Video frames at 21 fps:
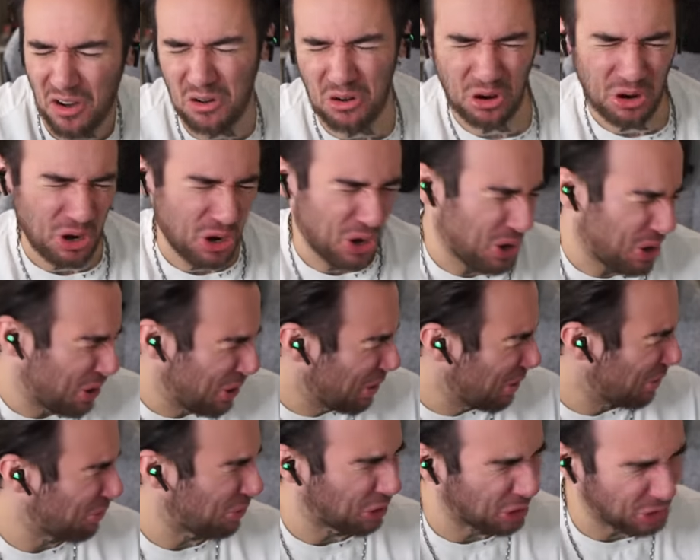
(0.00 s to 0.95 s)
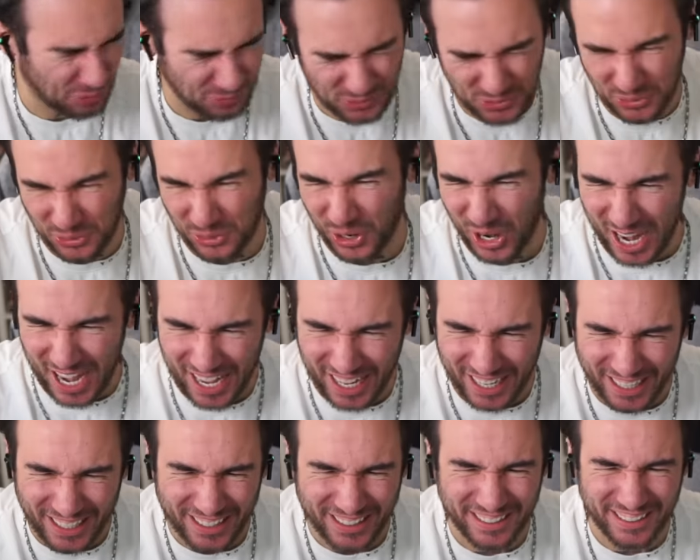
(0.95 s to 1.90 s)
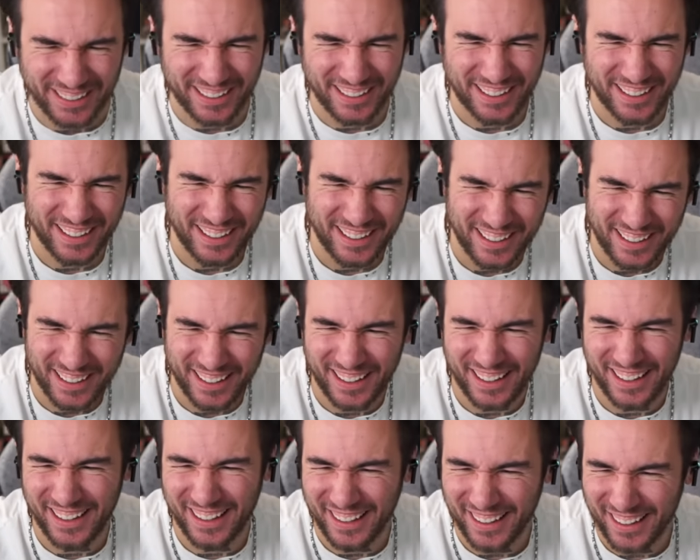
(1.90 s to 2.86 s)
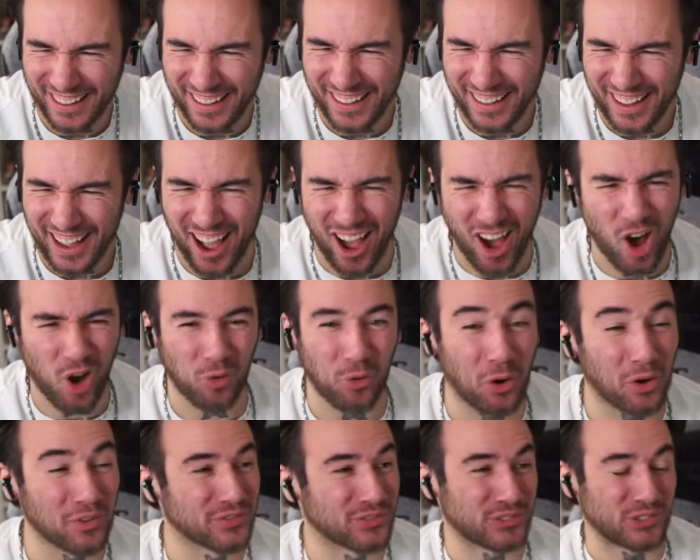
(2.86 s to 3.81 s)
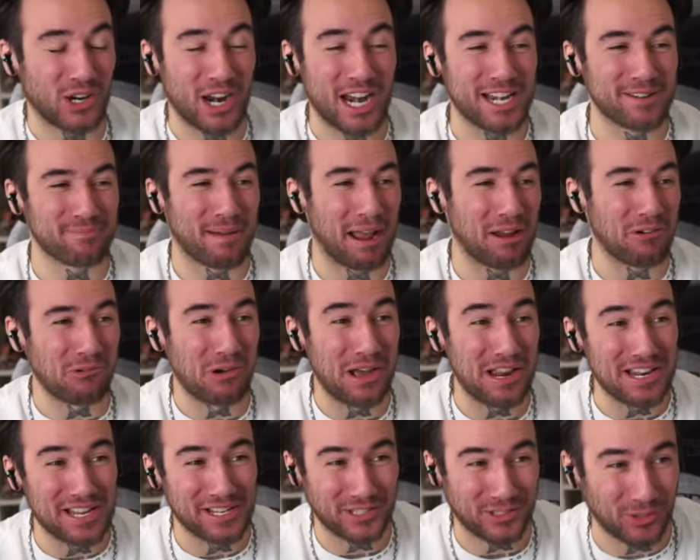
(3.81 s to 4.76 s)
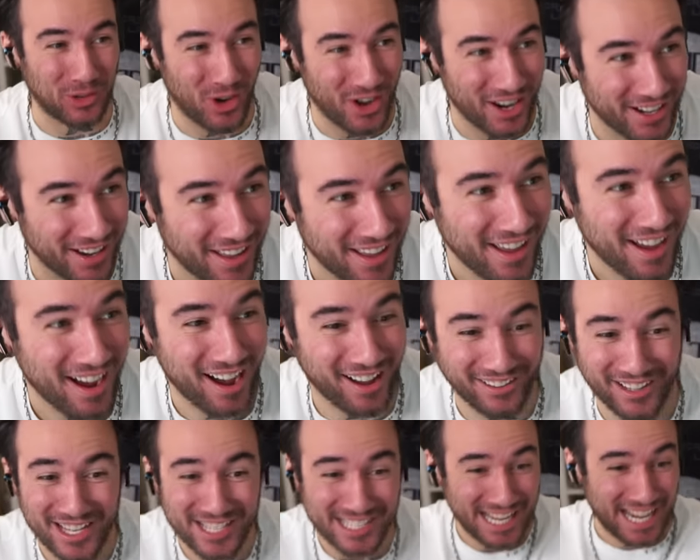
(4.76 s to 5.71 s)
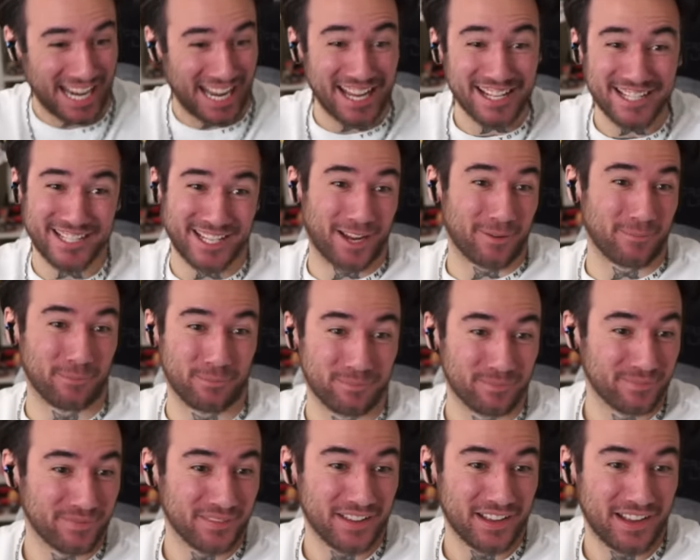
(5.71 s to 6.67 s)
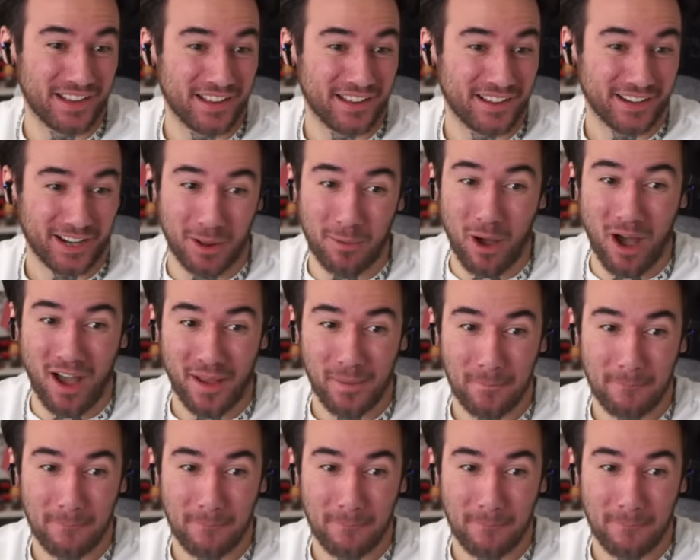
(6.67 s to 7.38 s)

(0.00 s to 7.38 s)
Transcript: Oh, Wolf's Rain. Oh, Wolf's Rain might win this one. Unless they hit something. Come on.